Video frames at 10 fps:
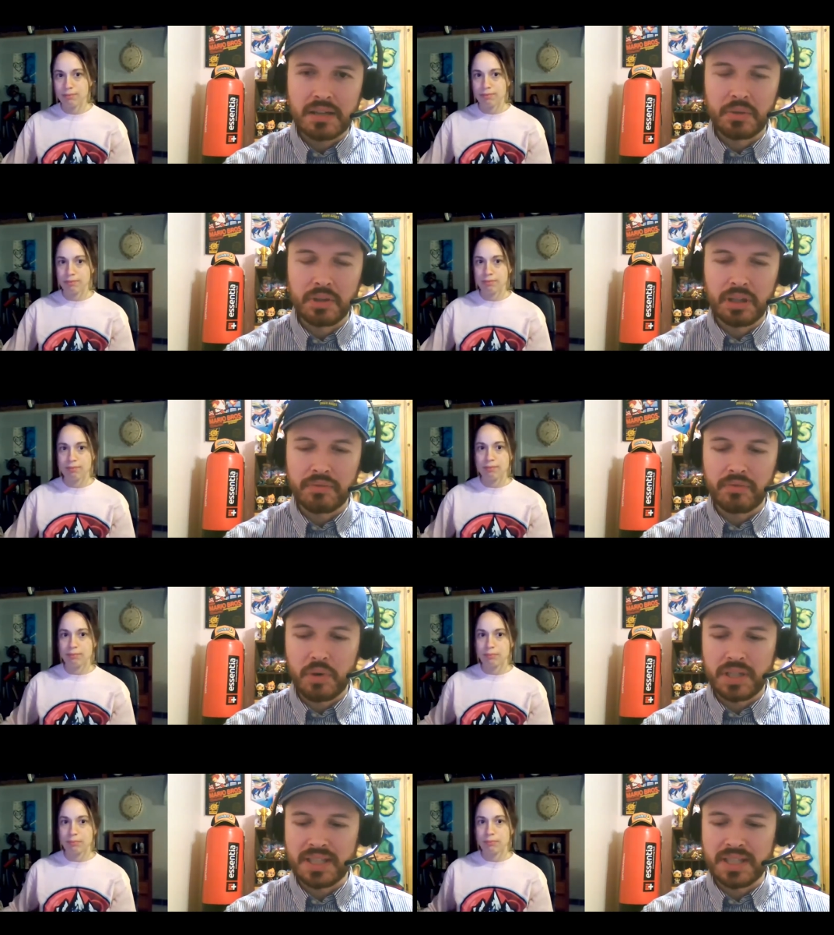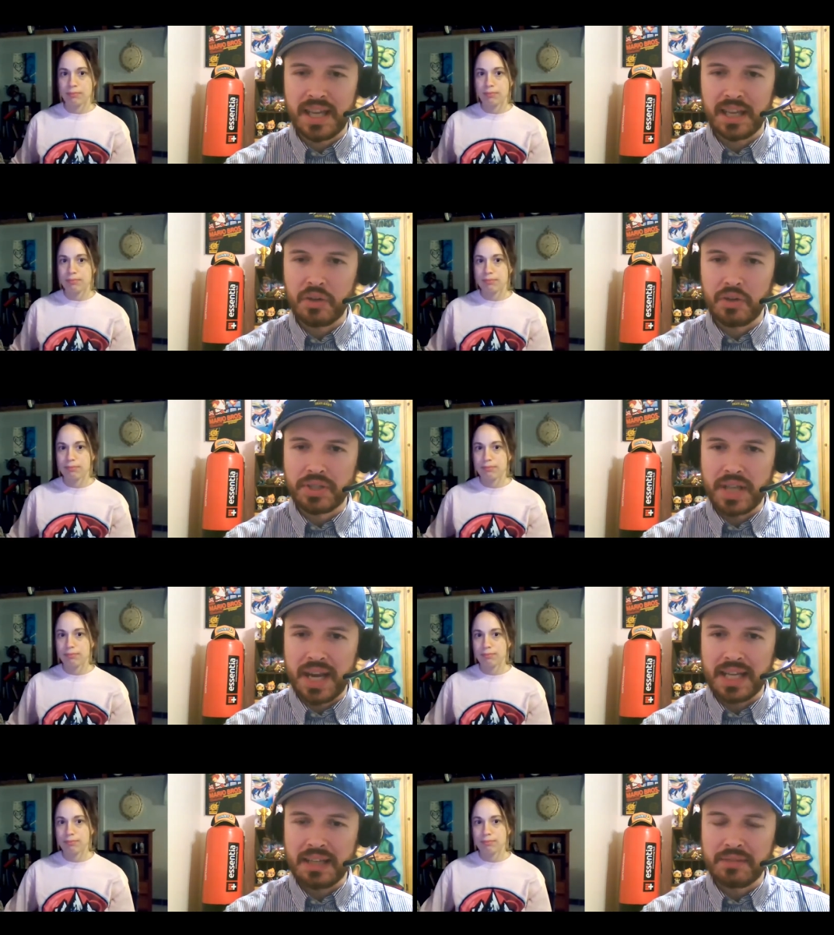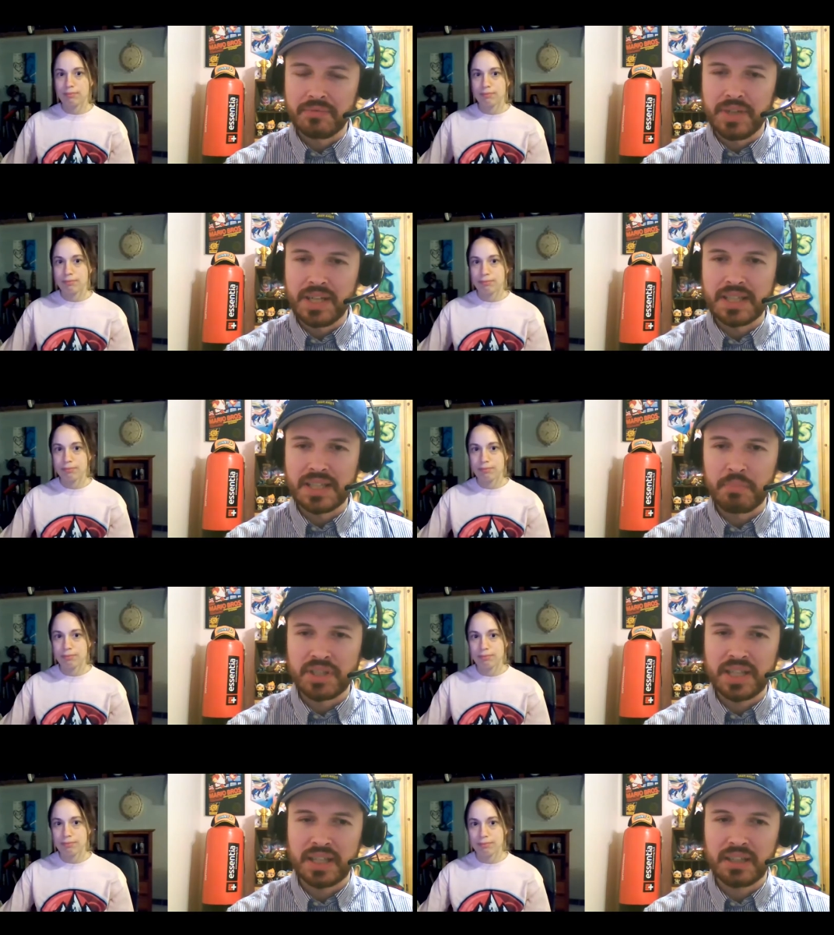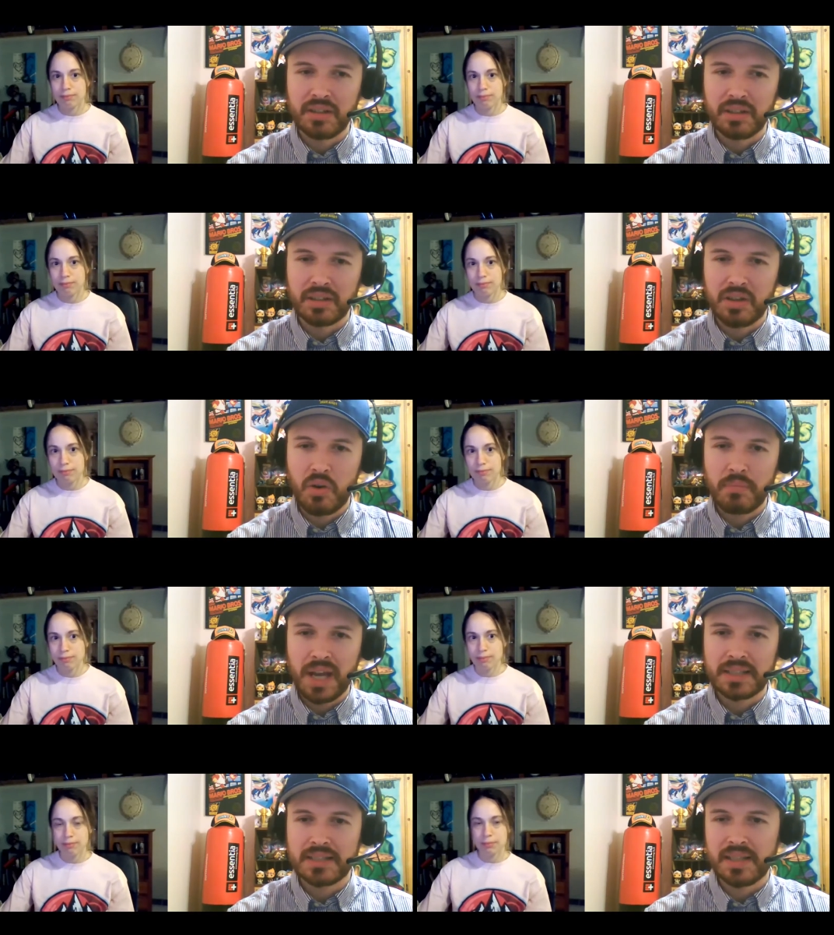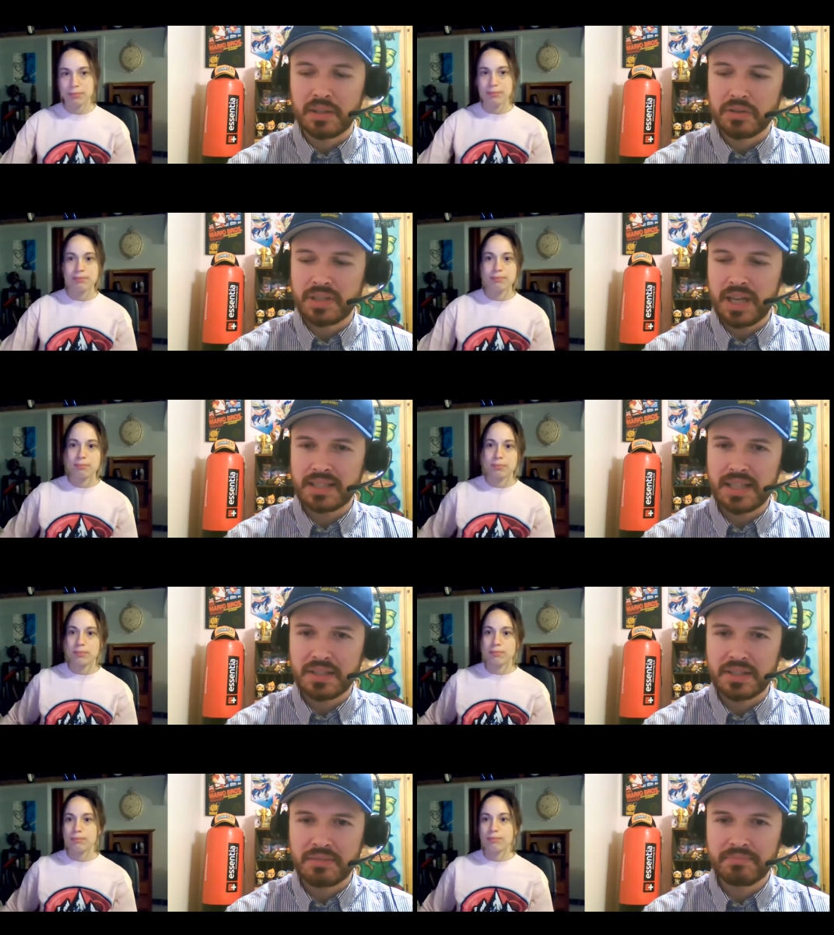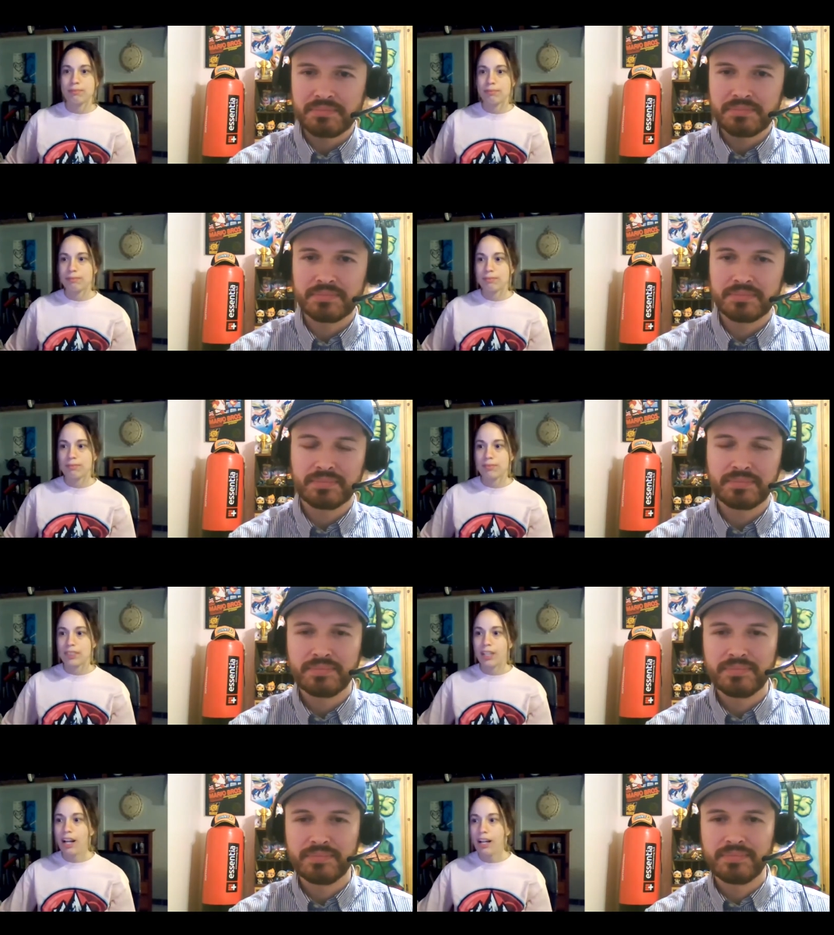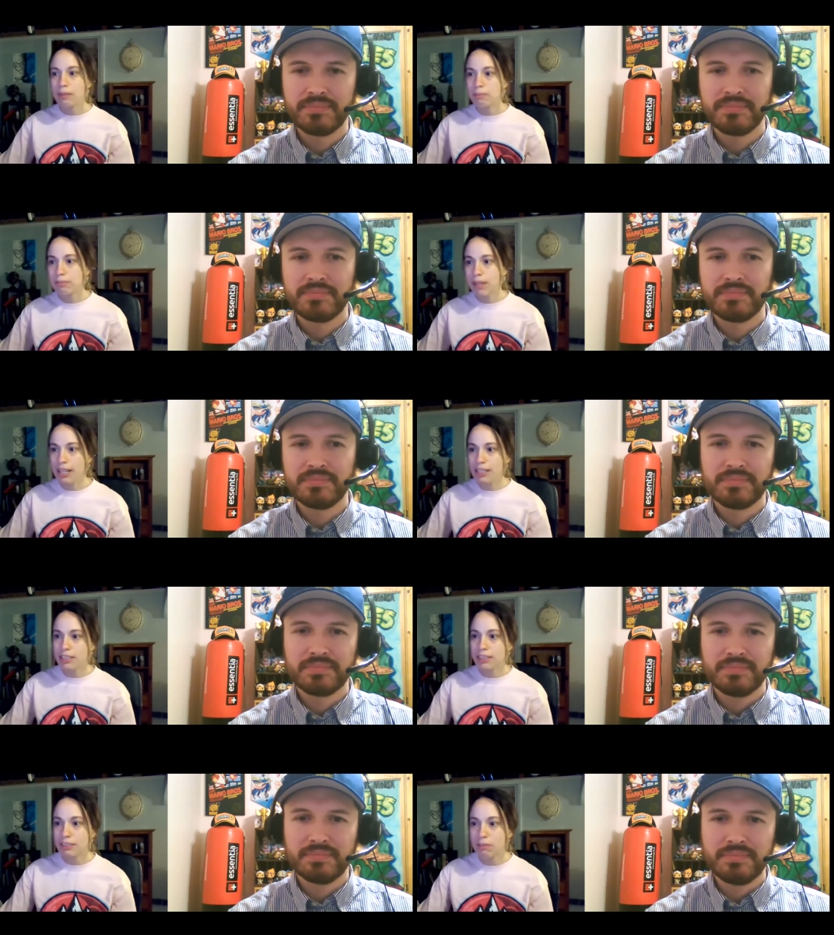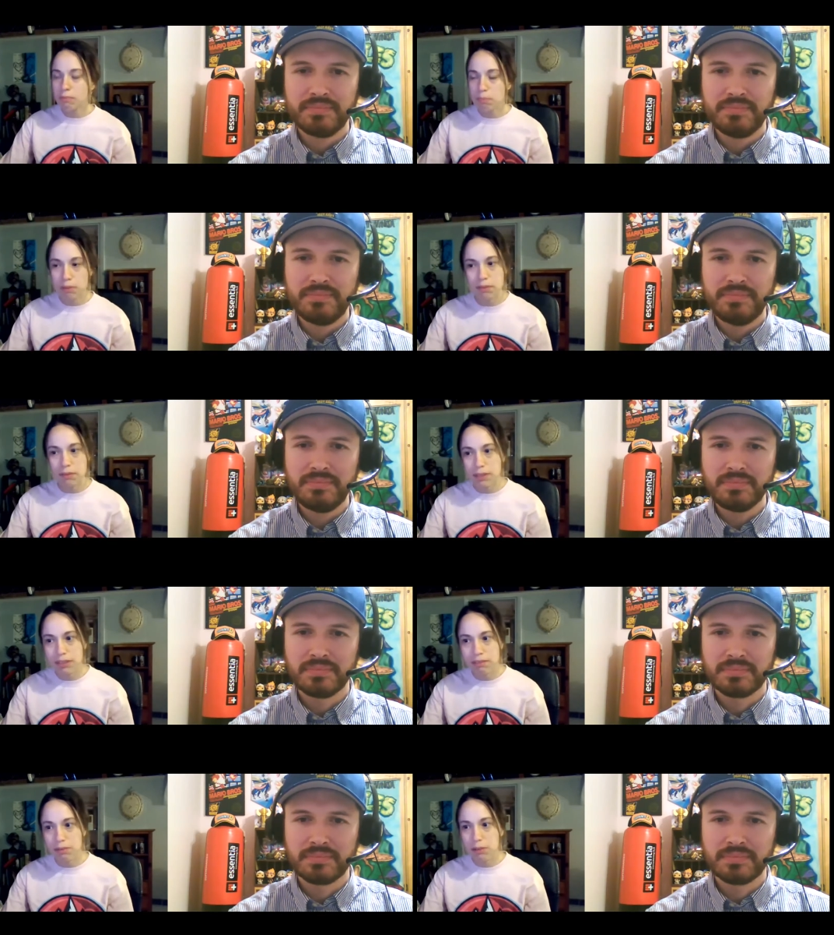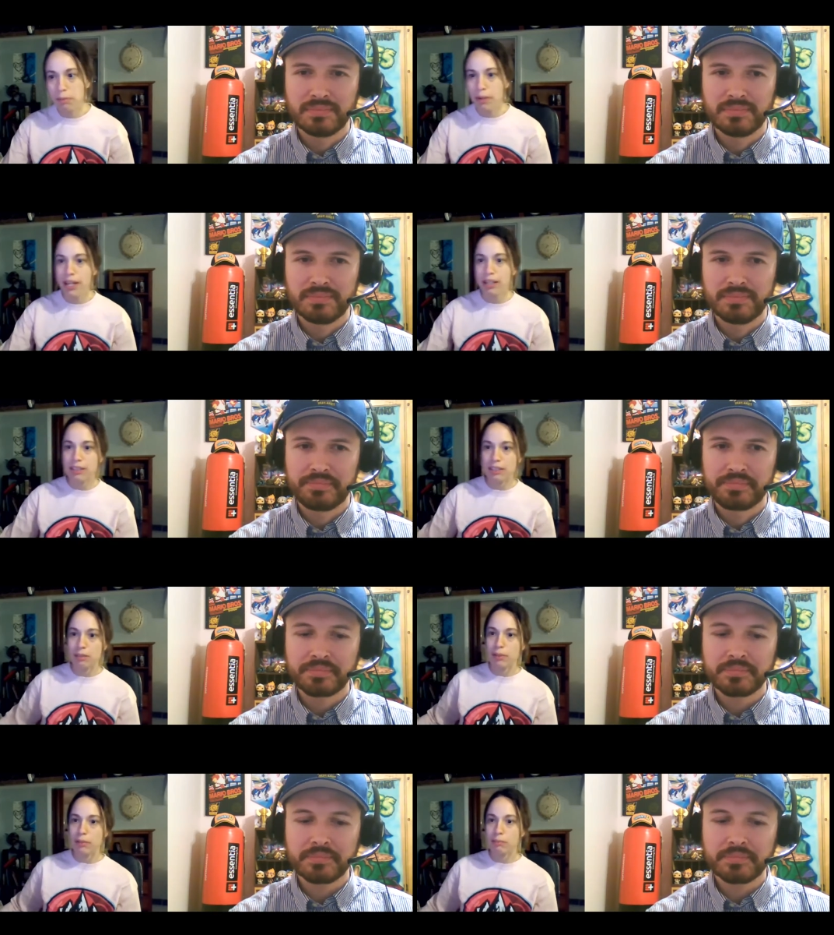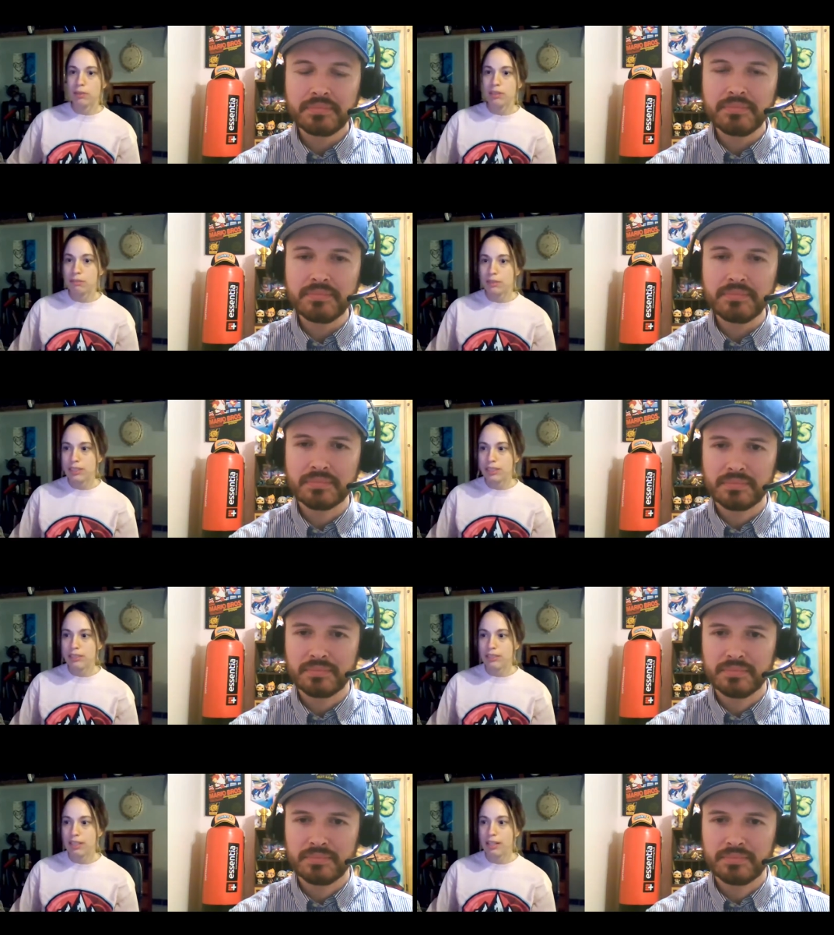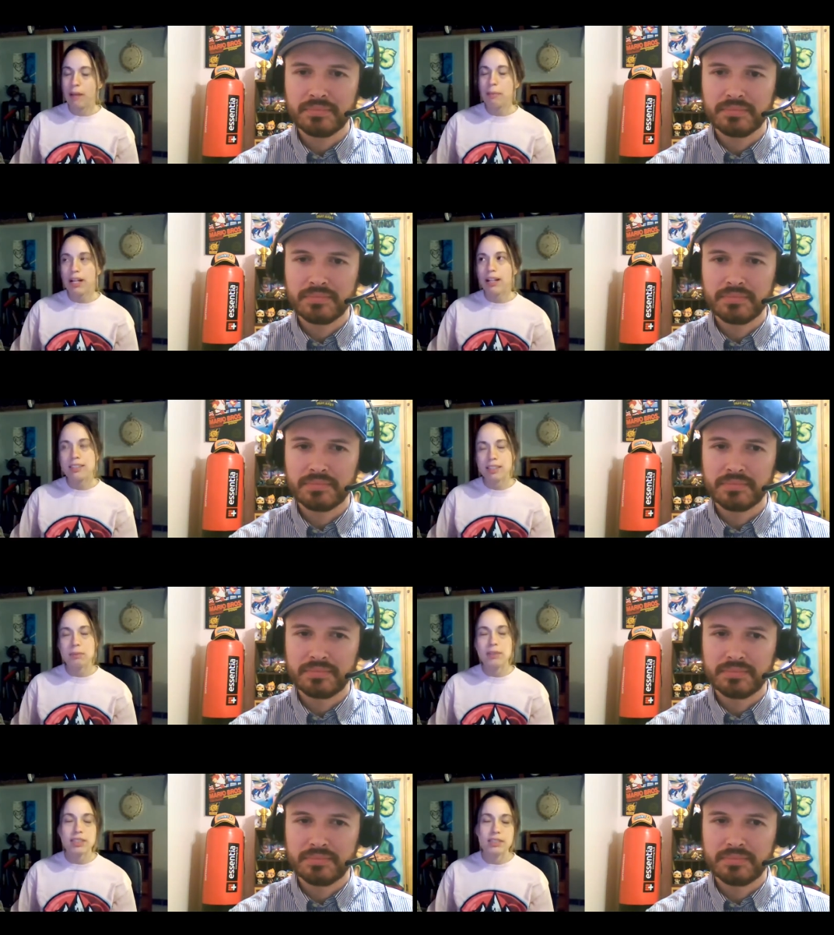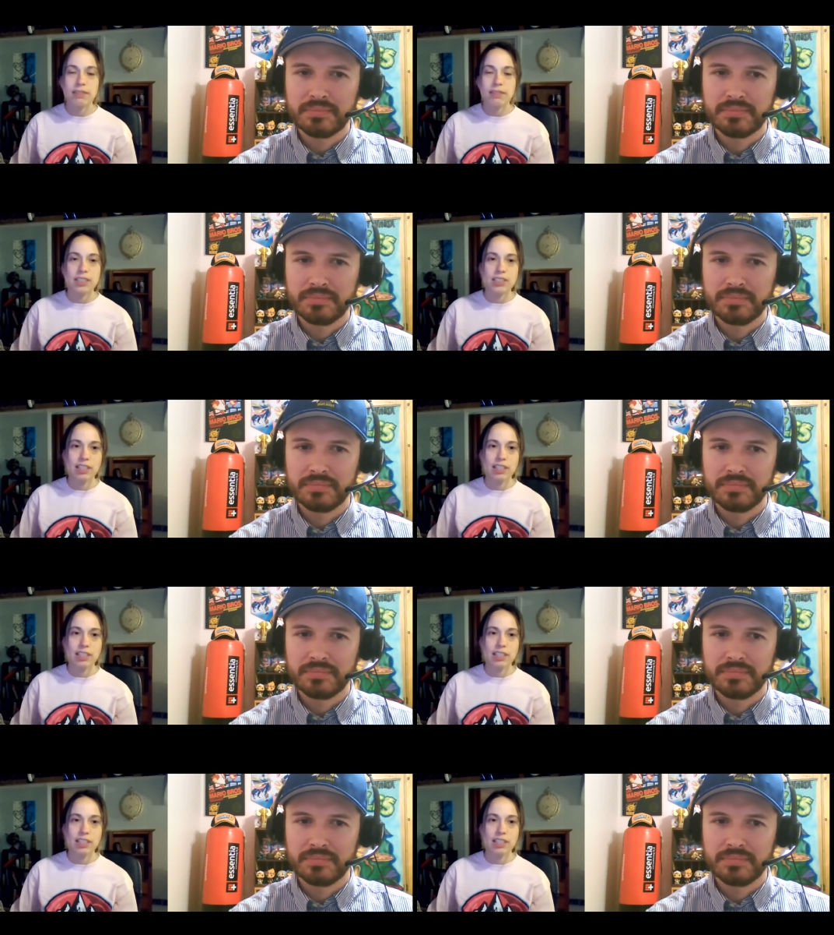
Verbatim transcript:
Speaker 1: you were looking forward to singles. Any reason in particular going back to singles next season?
Speaker 2: Um, I just prefer the format a little bit more with singles. I mean, on doubles is very